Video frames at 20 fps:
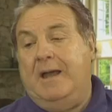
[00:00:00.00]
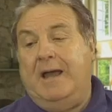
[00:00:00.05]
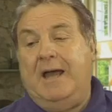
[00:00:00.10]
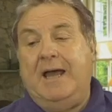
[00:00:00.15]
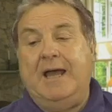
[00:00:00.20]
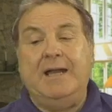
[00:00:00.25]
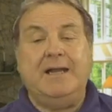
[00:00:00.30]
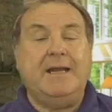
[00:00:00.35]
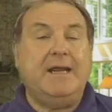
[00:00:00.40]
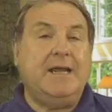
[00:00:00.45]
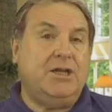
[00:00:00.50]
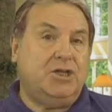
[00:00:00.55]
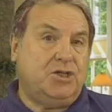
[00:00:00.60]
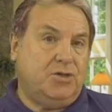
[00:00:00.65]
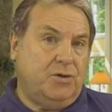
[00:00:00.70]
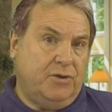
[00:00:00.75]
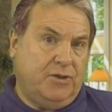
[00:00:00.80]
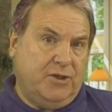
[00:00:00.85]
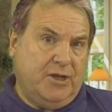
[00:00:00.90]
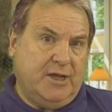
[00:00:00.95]
And
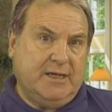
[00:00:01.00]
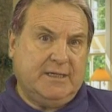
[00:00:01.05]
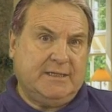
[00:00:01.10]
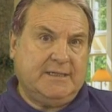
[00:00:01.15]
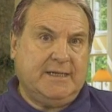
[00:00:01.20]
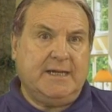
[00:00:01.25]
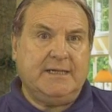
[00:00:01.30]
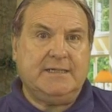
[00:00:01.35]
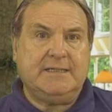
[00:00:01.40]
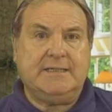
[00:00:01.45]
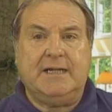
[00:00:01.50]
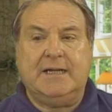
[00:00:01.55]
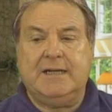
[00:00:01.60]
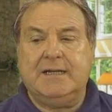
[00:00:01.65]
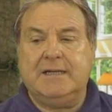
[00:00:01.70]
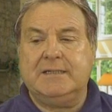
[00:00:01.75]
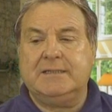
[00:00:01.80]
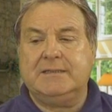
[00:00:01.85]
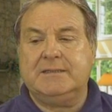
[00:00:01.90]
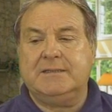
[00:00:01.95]
here's your Thursday
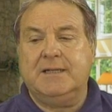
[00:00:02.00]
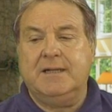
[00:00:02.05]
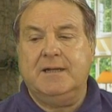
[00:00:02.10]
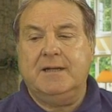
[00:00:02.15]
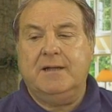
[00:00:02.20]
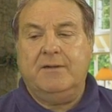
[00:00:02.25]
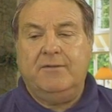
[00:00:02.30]
stars.